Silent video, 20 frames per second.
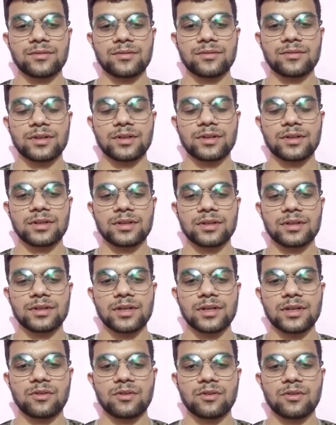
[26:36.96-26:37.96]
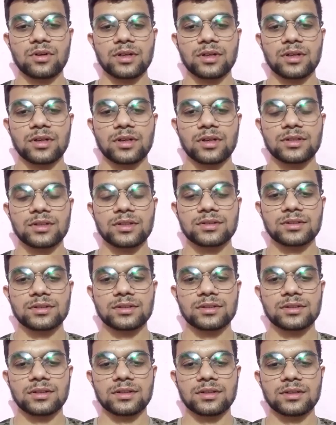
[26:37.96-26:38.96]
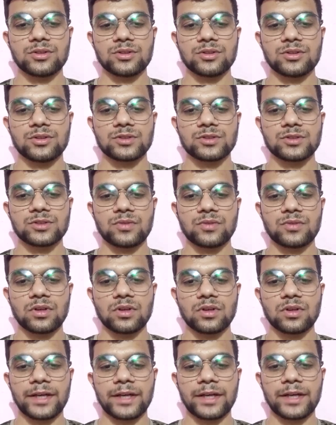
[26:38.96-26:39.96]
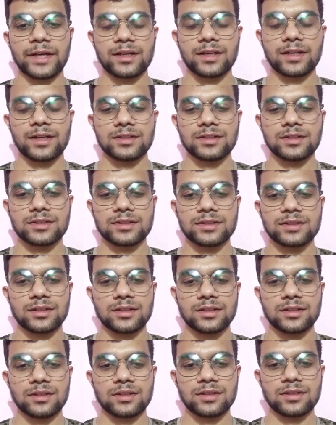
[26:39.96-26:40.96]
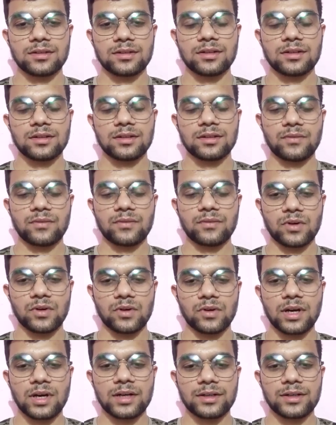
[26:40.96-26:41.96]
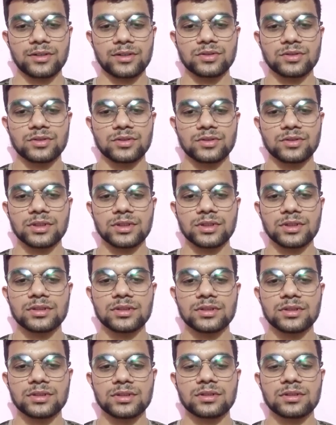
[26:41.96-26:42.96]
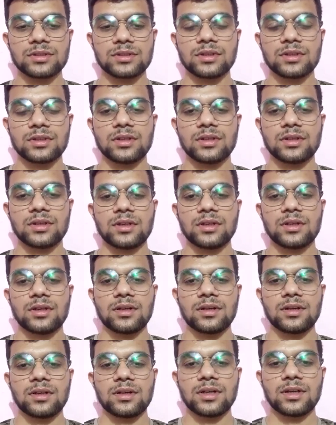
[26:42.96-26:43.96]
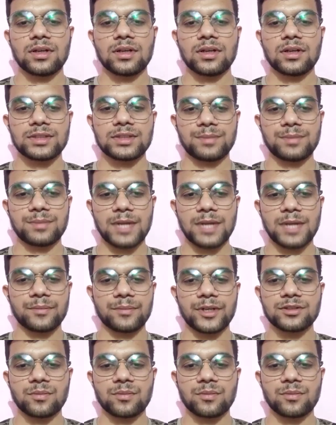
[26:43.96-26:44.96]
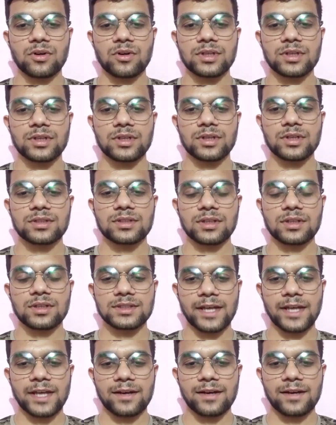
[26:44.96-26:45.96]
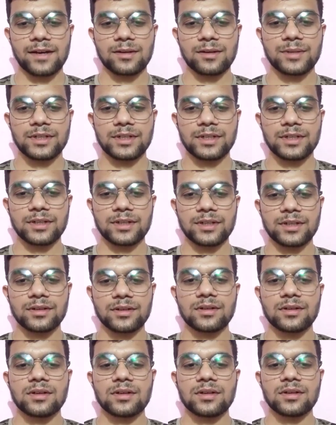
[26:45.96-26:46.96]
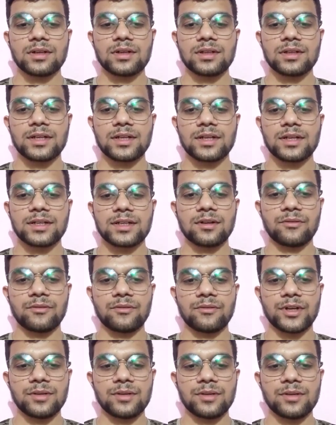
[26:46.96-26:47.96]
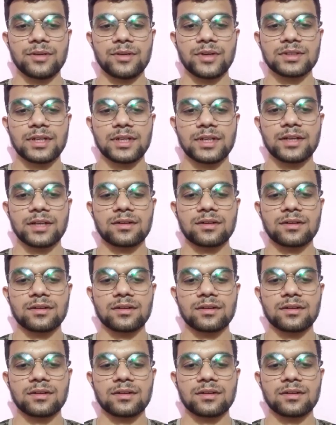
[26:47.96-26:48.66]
If it is plastic, then depends upon its recyclability. Then it is recycled in many ways. Like nowadays, the project is going on to use the plastic in a road also,